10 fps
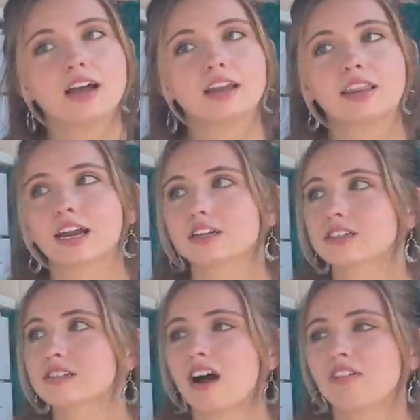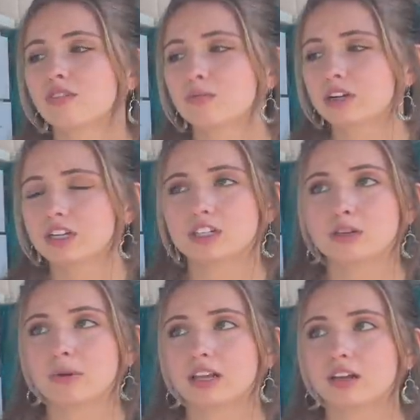that I just got for pretty
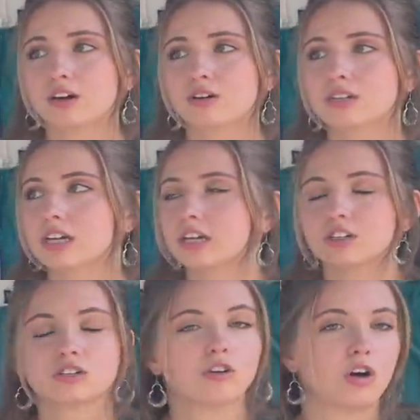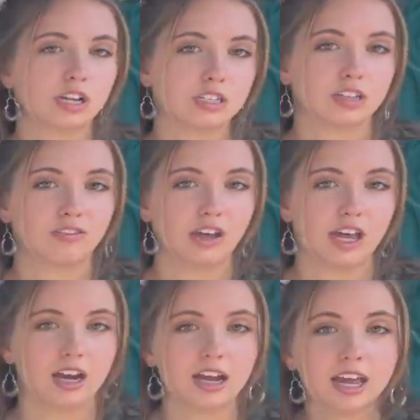cheap at Lowe's and installed into the
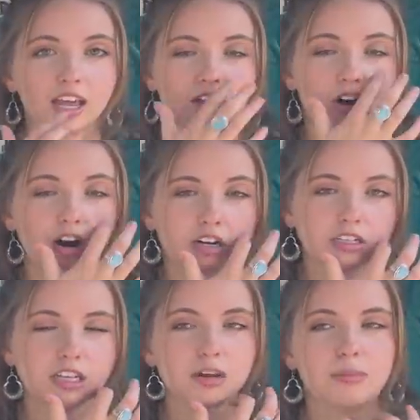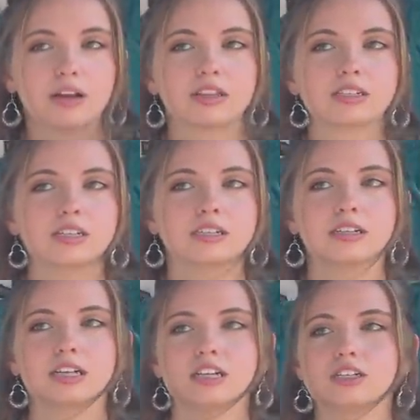van. Again, the hardest thing about this
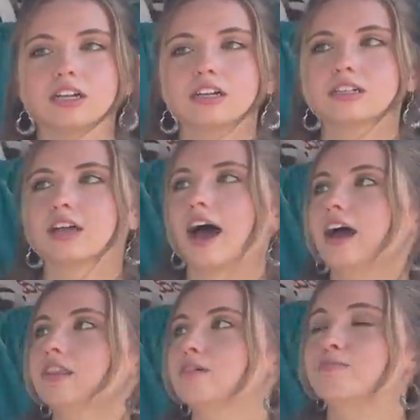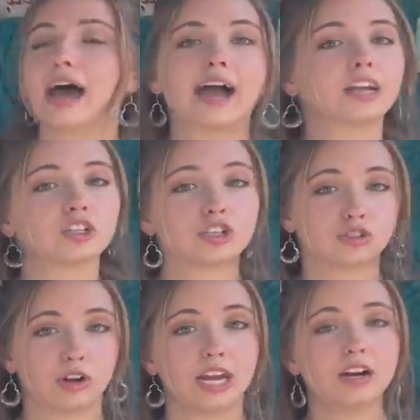installation is that the back is
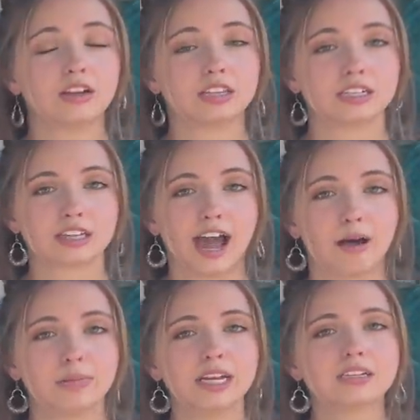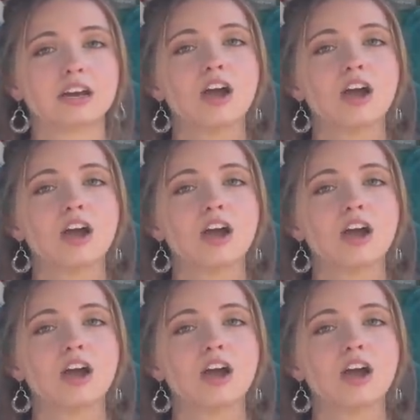straight on these cabinets,